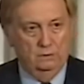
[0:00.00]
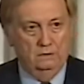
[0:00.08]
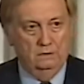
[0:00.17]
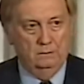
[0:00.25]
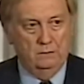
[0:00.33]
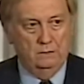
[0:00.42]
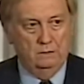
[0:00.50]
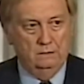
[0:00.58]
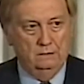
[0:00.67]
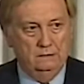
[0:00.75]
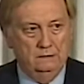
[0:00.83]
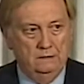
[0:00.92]

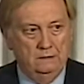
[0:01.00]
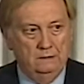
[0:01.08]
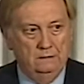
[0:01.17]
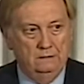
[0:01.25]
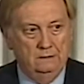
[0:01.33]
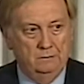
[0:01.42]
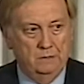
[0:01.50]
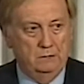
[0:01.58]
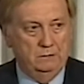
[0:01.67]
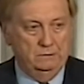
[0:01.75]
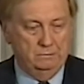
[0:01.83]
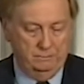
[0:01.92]
for part of the
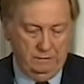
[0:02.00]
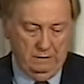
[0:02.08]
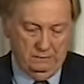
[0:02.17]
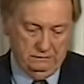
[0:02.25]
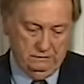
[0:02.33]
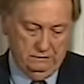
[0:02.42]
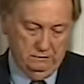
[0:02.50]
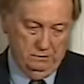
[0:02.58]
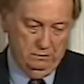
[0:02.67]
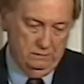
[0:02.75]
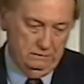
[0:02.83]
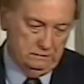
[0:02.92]
public
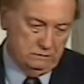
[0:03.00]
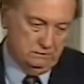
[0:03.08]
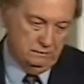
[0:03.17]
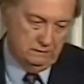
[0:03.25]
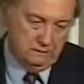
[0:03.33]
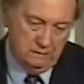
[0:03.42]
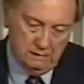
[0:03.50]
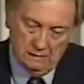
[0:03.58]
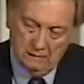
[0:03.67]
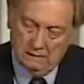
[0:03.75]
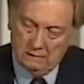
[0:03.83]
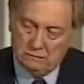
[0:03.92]
policy community, so
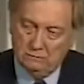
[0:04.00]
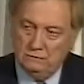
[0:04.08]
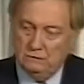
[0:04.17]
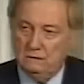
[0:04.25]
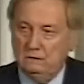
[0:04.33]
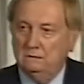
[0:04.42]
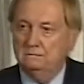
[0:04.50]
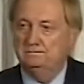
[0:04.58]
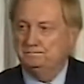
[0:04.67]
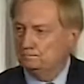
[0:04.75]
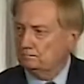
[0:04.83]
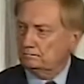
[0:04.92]
that as a
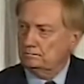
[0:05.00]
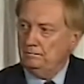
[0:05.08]
result,